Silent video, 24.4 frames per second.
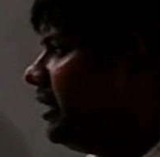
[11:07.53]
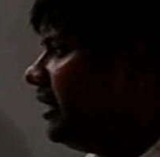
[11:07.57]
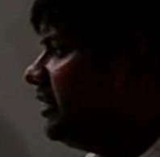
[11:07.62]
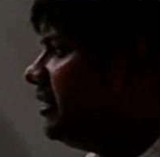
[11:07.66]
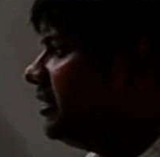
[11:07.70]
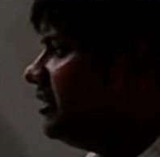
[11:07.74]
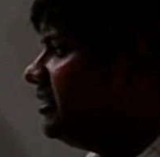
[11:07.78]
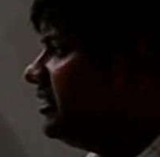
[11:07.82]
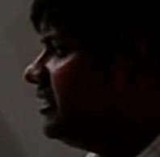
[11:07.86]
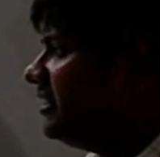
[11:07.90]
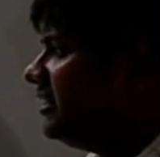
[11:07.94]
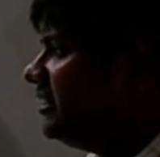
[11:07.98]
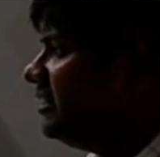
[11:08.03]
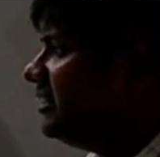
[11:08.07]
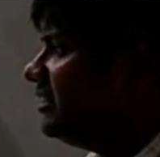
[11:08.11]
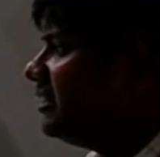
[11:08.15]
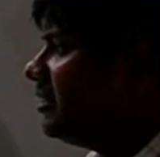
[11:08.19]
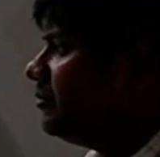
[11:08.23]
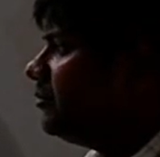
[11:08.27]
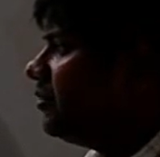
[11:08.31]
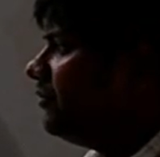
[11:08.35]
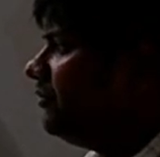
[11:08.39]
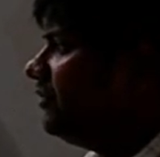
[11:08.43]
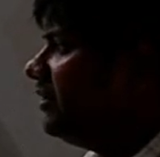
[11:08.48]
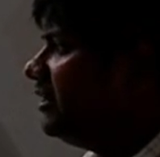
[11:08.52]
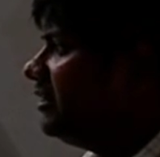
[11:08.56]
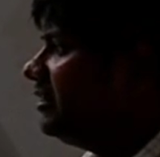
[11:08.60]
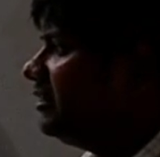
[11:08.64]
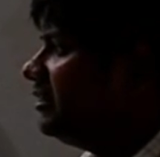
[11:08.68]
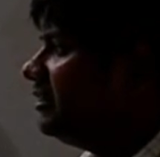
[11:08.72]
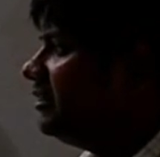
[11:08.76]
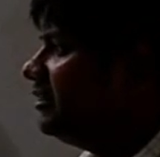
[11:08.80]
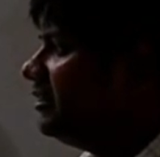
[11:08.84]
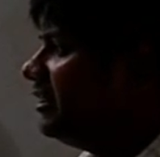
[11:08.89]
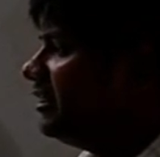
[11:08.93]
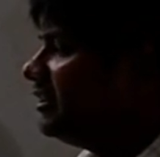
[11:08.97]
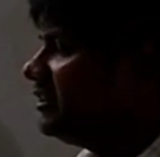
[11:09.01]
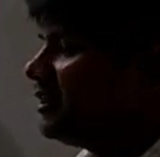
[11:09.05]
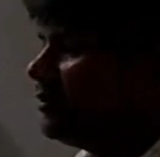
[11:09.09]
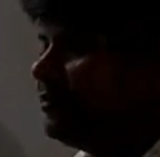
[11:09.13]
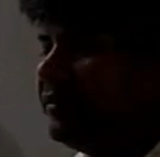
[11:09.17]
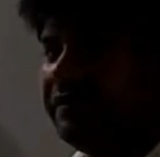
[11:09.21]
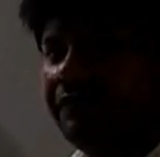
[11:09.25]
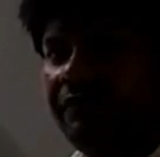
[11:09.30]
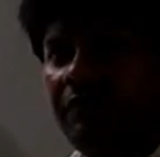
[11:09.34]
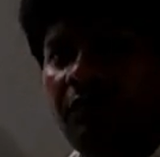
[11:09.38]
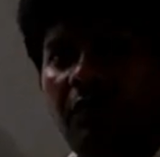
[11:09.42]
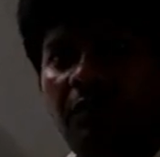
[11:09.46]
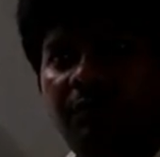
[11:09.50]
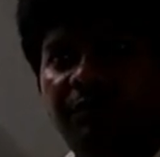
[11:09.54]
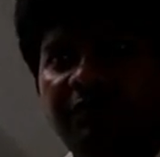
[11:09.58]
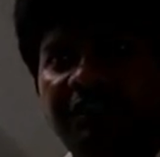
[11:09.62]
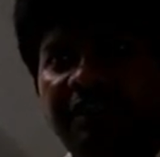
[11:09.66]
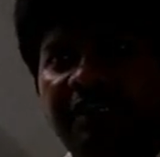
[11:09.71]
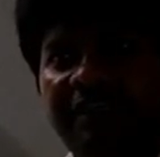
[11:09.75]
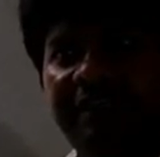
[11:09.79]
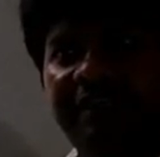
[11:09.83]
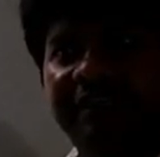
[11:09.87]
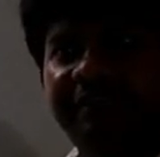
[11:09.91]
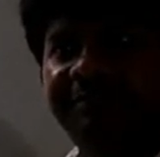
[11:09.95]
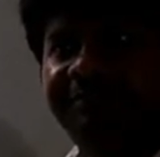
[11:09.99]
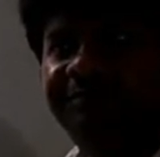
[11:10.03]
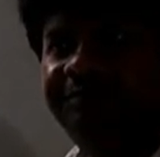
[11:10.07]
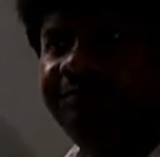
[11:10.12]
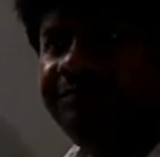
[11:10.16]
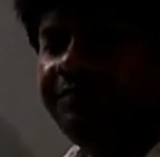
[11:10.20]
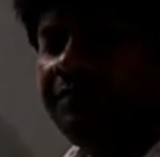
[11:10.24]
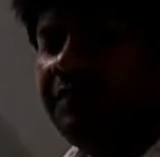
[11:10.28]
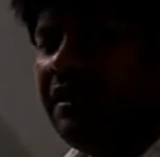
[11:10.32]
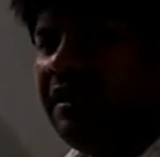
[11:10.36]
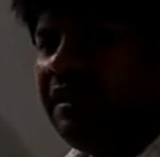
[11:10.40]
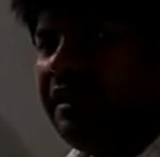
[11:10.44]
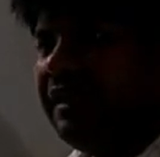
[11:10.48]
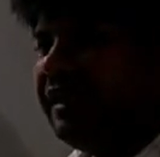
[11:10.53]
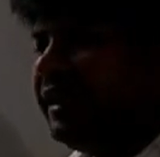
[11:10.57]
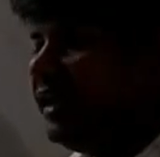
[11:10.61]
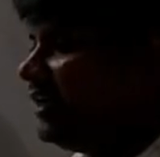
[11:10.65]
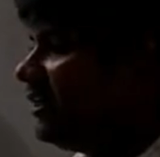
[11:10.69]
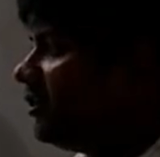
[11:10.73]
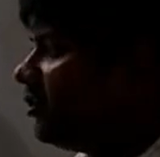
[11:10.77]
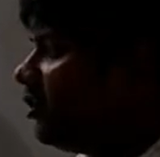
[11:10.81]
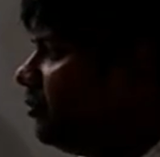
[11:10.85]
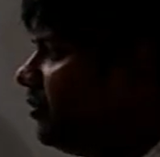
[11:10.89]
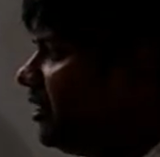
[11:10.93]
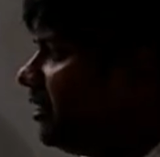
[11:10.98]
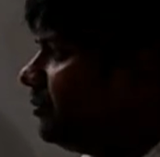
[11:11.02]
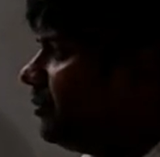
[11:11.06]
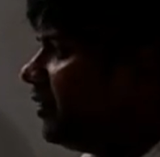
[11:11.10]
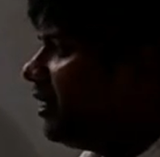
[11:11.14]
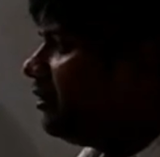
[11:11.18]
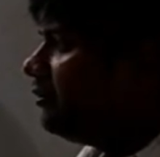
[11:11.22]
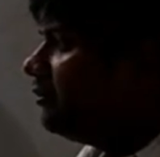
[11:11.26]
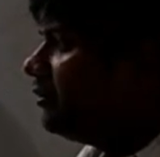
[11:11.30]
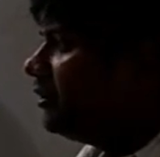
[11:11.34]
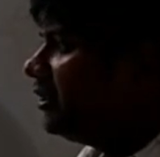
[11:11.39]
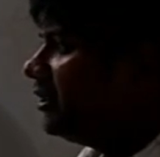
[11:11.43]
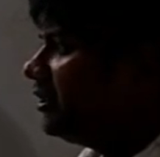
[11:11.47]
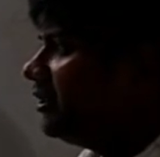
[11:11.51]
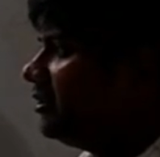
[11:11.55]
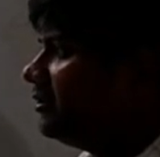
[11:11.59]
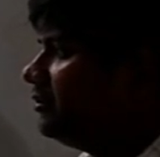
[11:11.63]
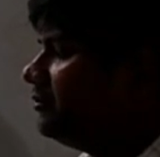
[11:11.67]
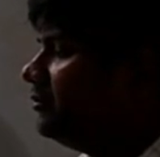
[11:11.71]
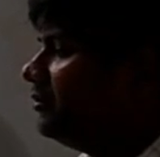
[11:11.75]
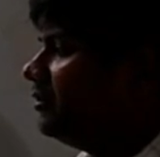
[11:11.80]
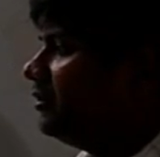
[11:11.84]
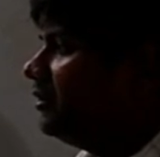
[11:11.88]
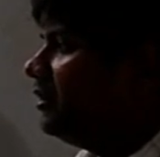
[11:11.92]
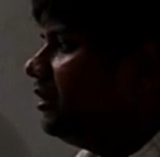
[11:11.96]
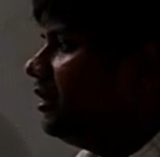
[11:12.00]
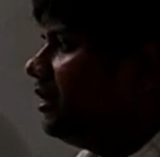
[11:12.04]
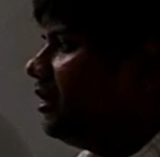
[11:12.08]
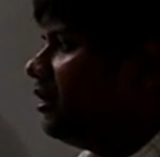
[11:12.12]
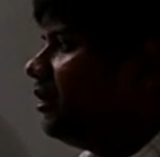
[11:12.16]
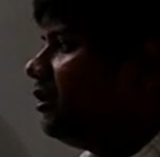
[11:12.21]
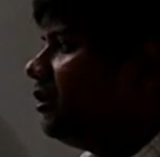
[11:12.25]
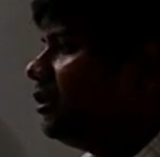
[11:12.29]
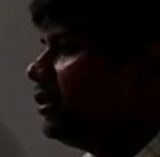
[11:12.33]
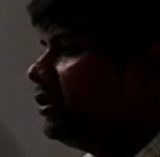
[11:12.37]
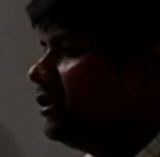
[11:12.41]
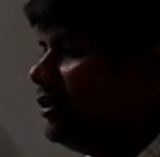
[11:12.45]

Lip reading: energy, some of it is coming from, say, atomic power or